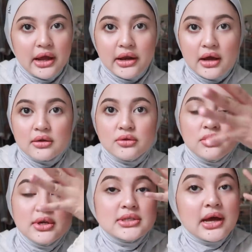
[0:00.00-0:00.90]
ni I nak
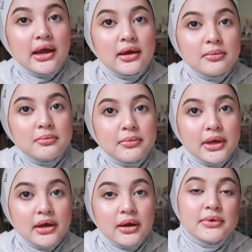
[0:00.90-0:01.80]
do this eye
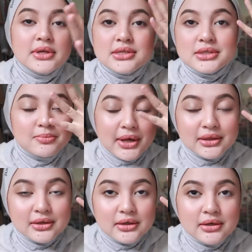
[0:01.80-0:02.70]
makeup, this
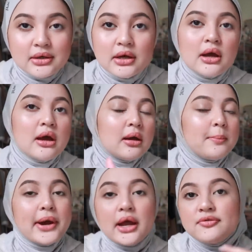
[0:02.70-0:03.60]
mata.
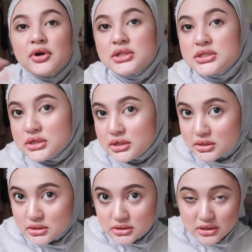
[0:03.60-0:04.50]
Pakai
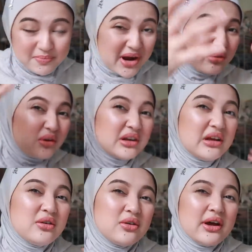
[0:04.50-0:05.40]
falsies, pakai tudung
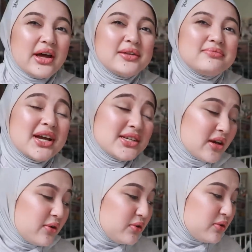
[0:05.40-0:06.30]
elok and kasi
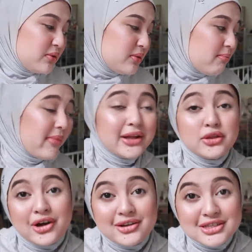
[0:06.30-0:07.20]
tahu you my
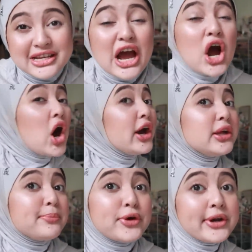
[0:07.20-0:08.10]
thoughts on
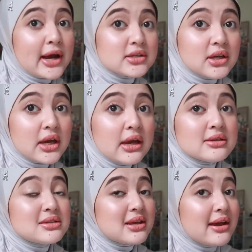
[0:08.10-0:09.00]
the products,
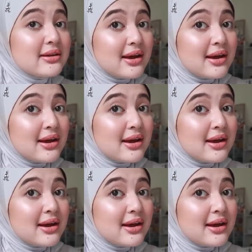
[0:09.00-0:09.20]
okay? Sat